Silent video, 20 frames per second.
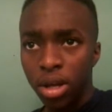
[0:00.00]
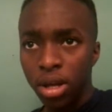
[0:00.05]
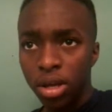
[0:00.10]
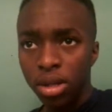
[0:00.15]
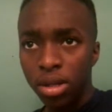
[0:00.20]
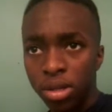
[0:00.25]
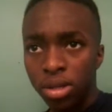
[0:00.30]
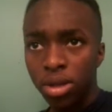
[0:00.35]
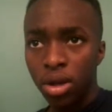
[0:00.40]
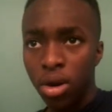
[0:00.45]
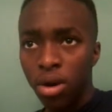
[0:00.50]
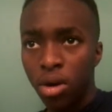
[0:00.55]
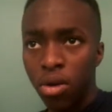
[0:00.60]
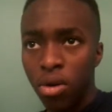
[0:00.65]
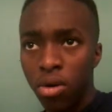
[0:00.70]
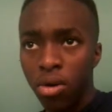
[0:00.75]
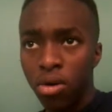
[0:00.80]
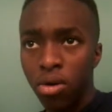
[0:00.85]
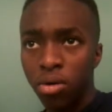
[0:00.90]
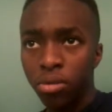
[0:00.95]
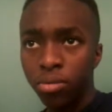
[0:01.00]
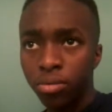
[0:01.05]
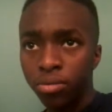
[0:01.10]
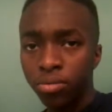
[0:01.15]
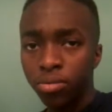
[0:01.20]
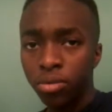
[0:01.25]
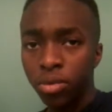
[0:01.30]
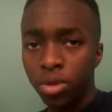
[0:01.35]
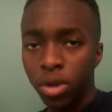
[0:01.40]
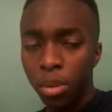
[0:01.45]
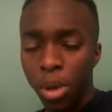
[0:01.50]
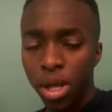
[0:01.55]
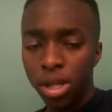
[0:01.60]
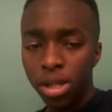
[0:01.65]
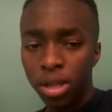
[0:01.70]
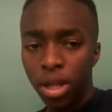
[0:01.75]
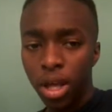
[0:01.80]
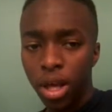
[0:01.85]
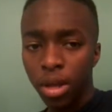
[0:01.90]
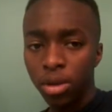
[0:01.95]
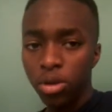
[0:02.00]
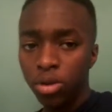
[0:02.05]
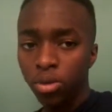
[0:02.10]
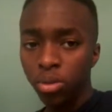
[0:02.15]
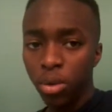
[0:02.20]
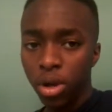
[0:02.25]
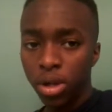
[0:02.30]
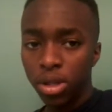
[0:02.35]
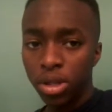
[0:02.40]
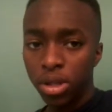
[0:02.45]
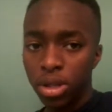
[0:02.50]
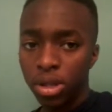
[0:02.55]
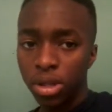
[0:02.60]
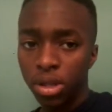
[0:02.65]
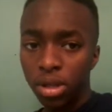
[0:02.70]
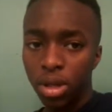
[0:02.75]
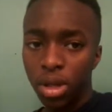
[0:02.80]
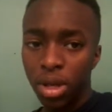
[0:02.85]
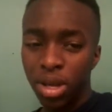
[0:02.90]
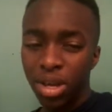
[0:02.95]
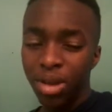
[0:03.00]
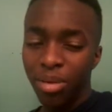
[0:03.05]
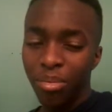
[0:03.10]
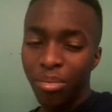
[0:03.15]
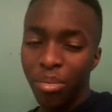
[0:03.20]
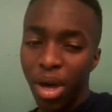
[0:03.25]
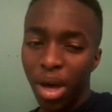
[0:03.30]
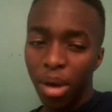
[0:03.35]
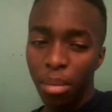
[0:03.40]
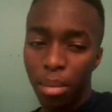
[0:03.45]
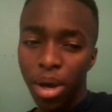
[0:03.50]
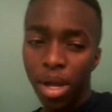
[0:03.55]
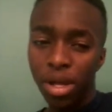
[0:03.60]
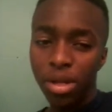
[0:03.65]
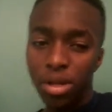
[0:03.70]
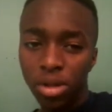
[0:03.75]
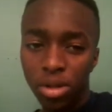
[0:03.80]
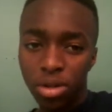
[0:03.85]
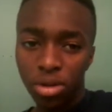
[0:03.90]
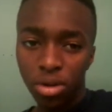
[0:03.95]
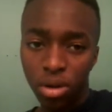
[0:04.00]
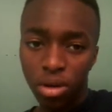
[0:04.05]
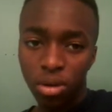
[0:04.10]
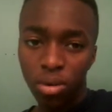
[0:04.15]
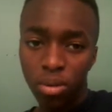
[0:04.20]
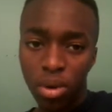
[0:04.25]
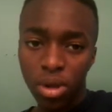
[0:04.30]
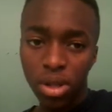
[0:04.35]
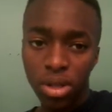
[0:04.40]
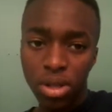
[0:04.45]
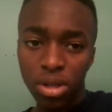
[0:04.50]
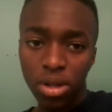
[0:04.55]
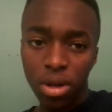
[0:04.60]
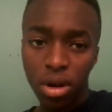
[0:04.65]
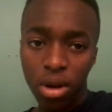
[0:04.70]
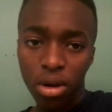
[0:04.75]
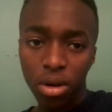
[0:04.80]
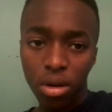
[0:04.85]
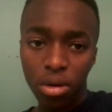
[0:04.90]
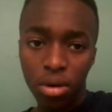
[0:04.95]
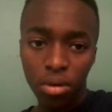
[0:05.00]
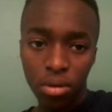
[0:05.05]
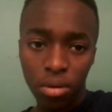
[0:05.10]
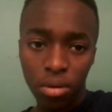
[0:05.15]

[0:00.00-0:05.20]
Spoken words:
So basically how this works is bad matches are 1 star,